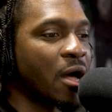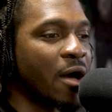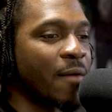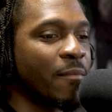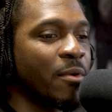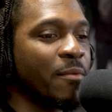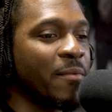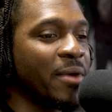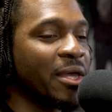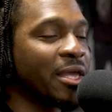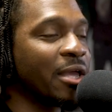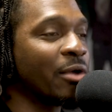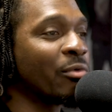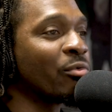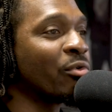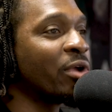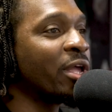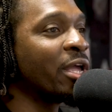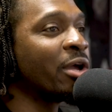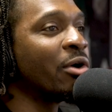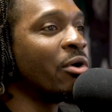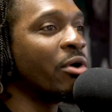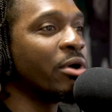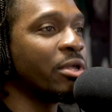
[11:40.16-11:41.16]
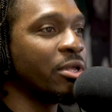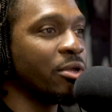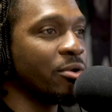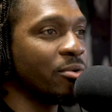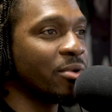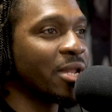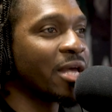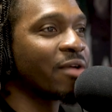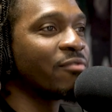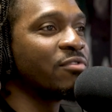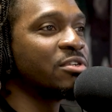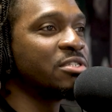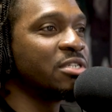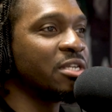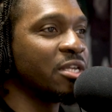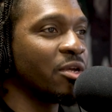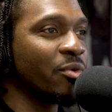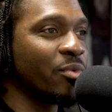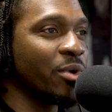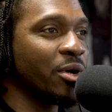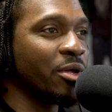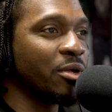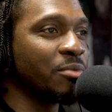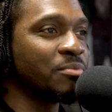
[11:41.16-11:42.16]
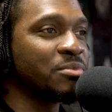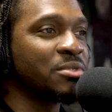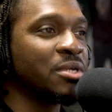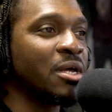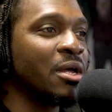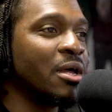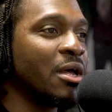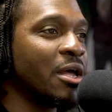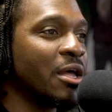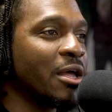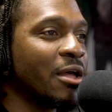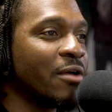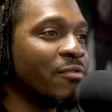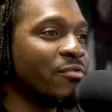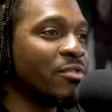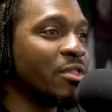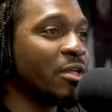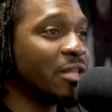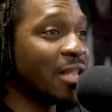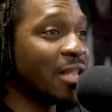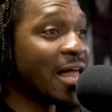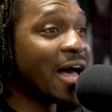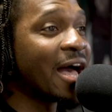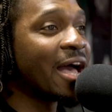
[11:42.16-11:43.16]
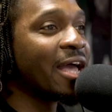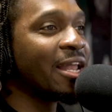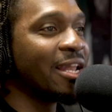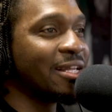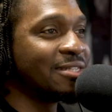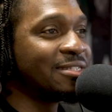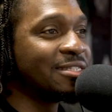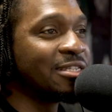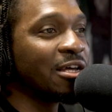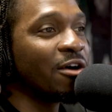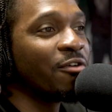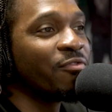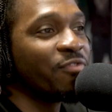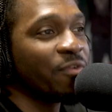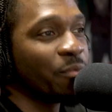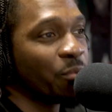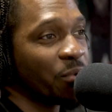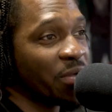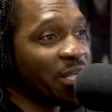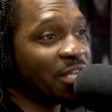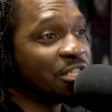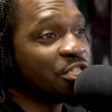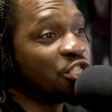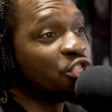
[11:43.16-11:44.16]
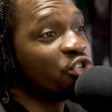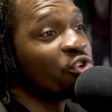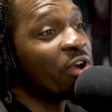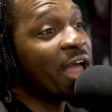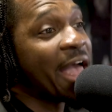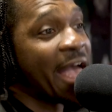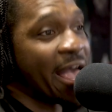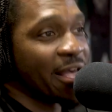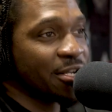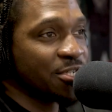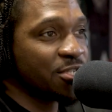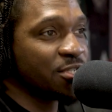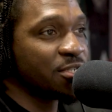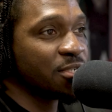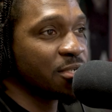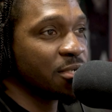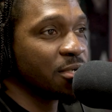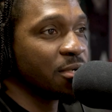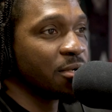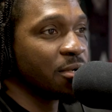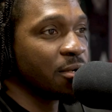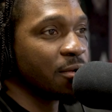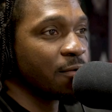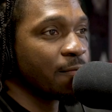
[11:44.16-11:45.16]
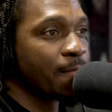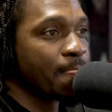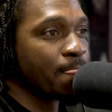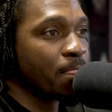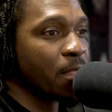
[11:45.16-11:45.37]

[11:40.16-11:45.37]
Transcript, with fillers: I'm going to make it ring on you, like Virginia Williams. The line itself is trash. Oh, yeah, no.